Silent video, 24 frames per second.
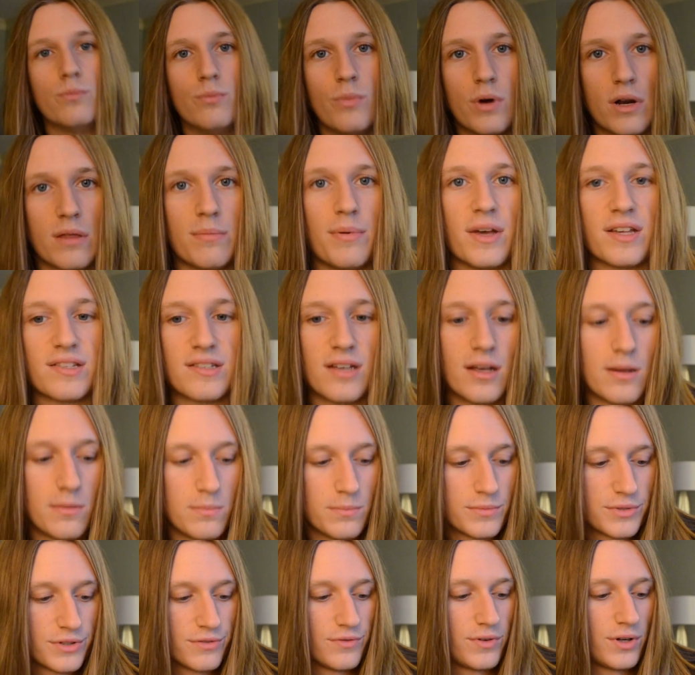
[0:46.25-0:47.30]
one of the best
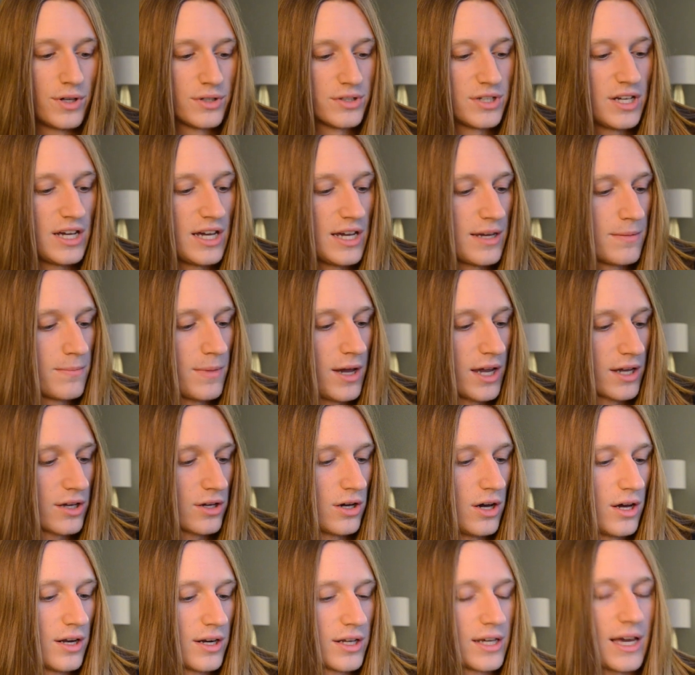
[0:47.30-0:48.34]
albums of all time,
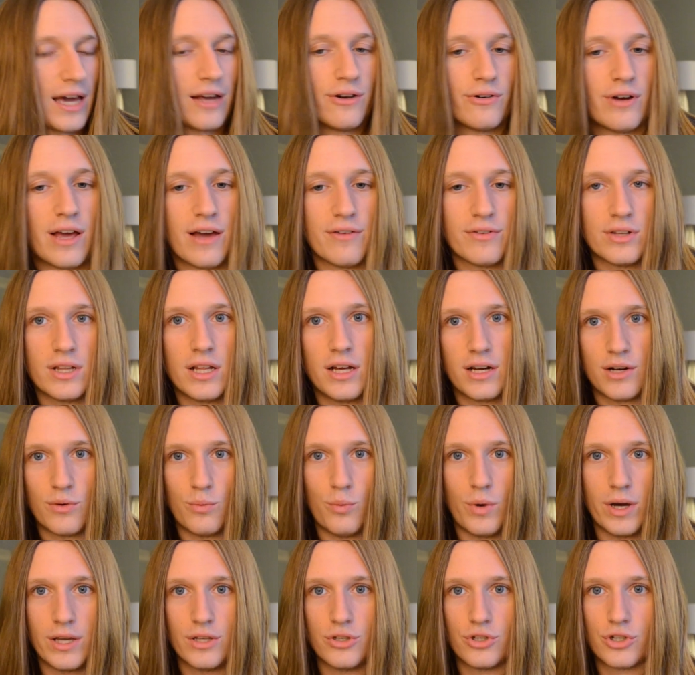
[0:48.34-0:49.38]
iconic. I don't have a lot
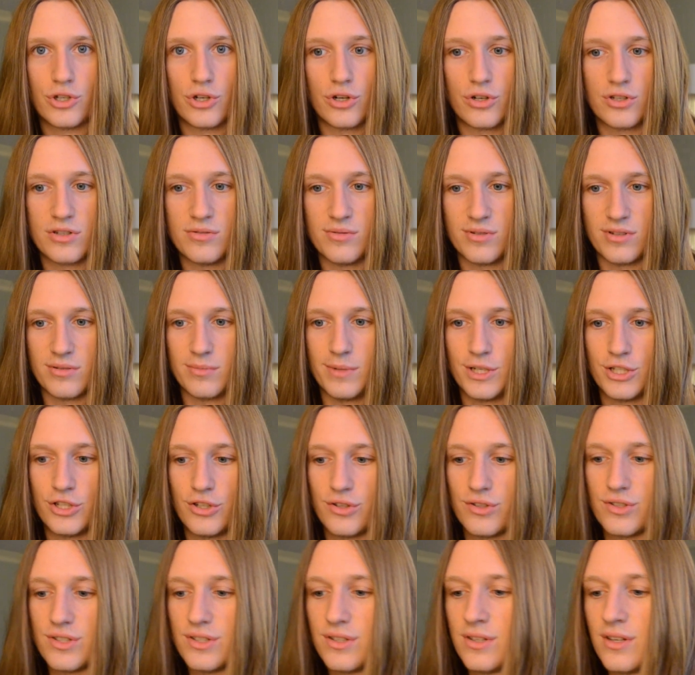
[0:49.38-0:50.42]
of white shirts. Most of my
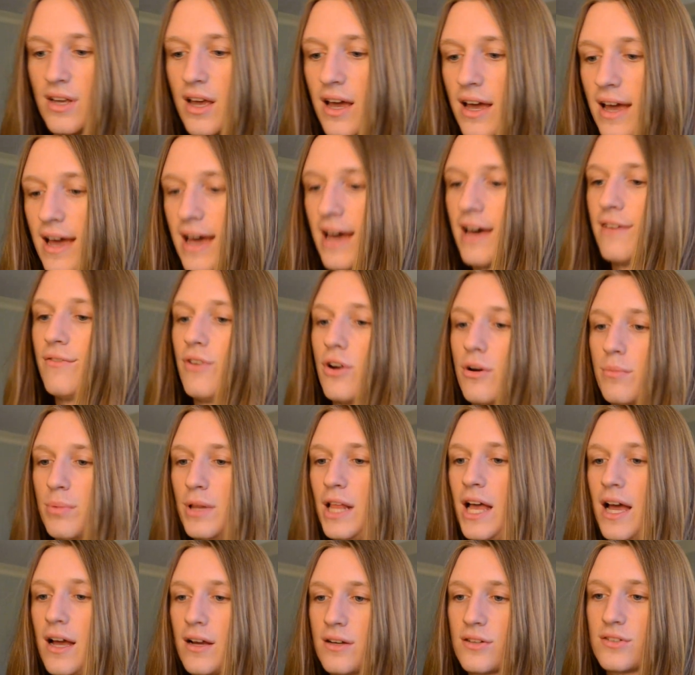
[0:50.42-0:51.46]
shirts I have are
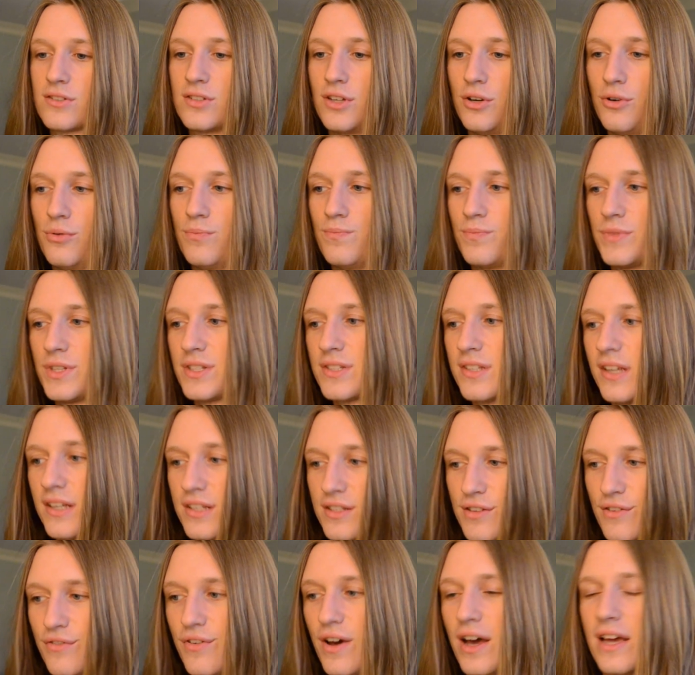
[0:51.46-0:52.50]
black, so it's
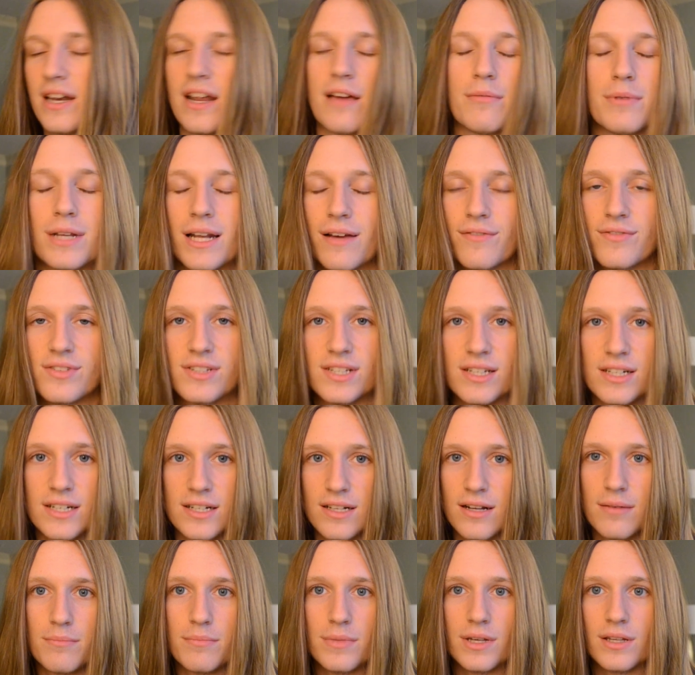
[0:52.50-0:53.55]
nice to find. I mean, I've seen
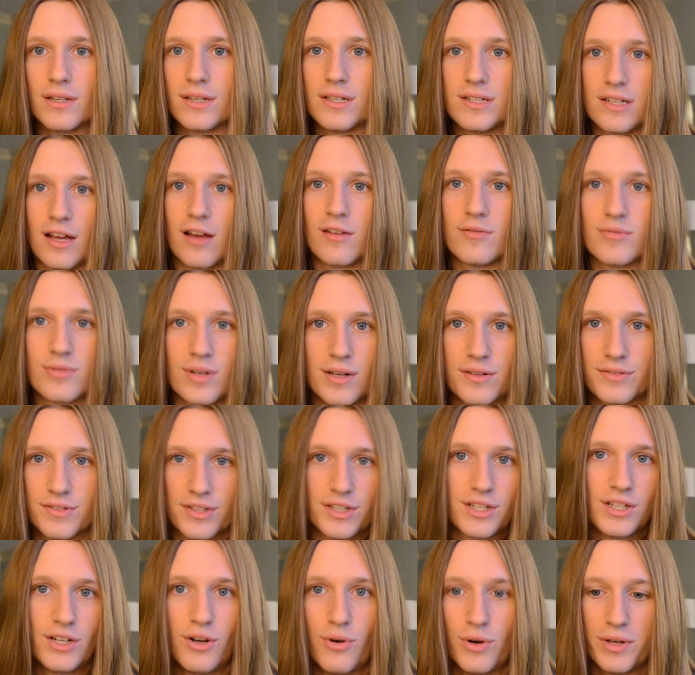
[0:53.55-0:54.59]
it a million times, but I was
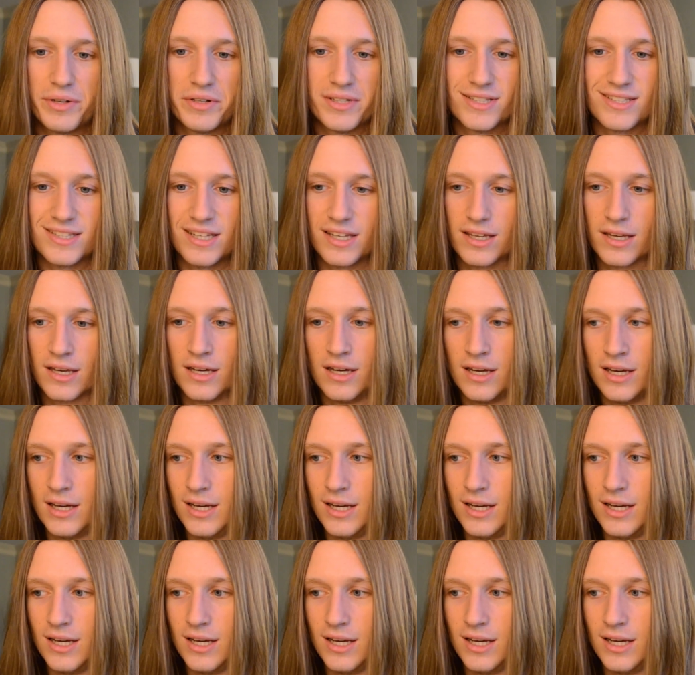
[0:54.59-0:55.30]
like, you know what, it's like